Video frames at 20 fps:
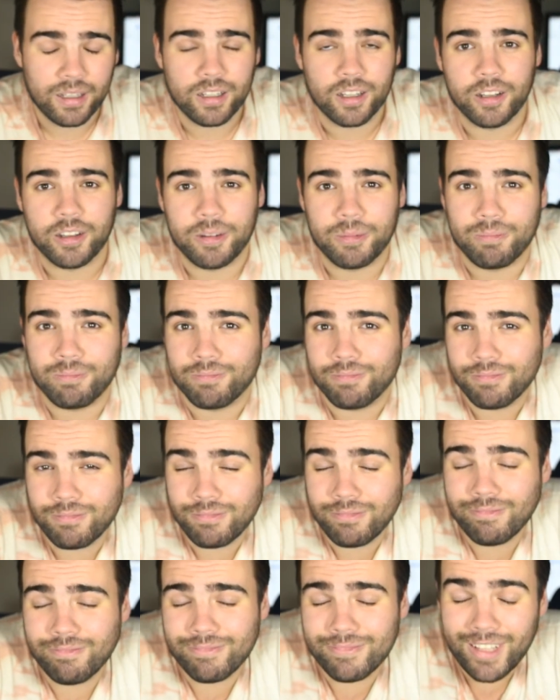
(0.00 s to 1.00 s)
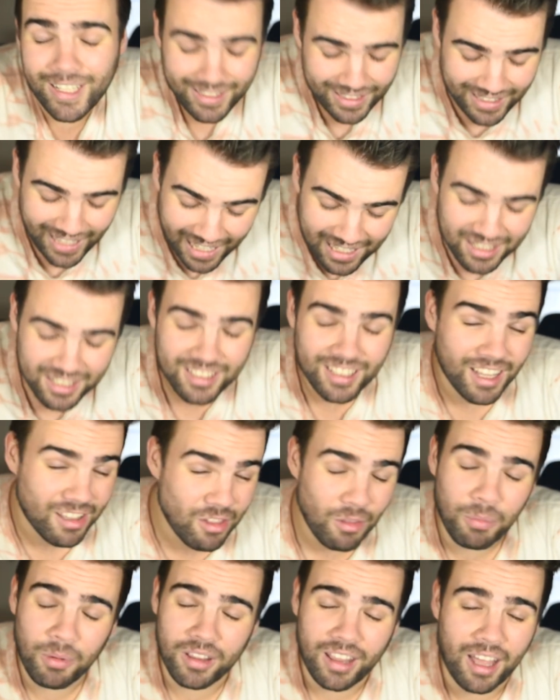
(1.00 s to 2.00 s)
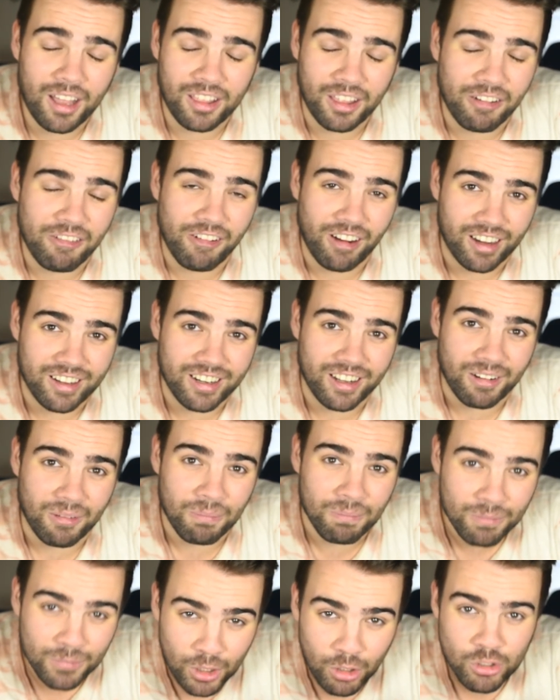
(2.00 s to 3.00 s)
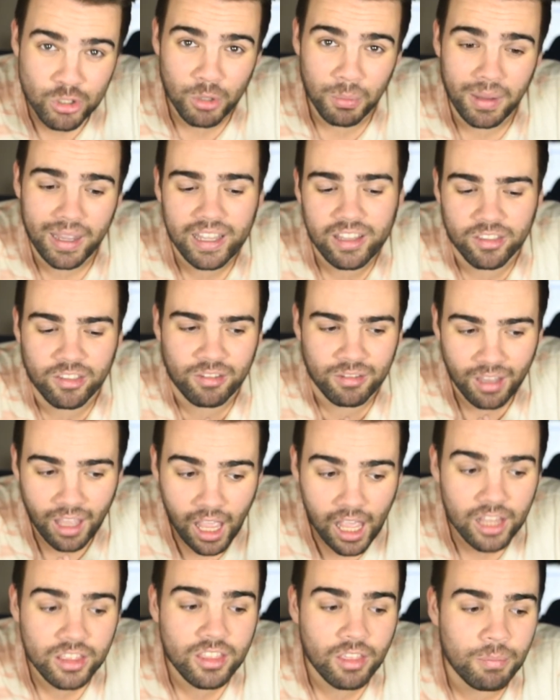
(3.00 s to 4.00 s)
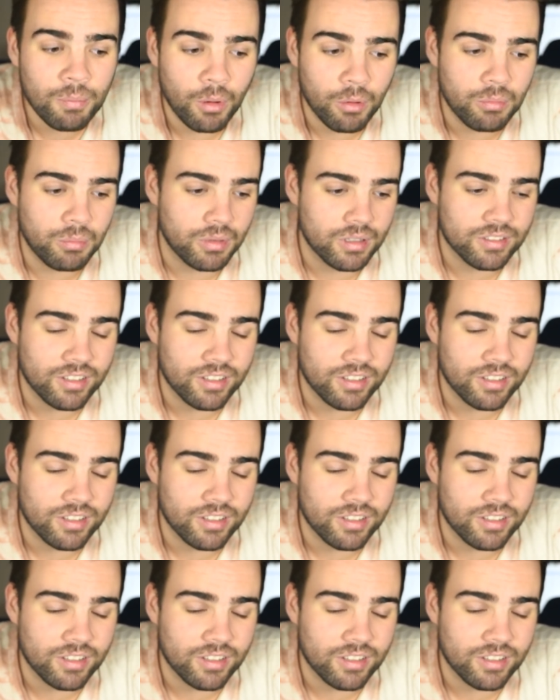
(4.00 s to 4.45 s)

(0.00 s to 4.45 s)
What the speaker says: Let's just put that out there right now. YouTube is, at this moment in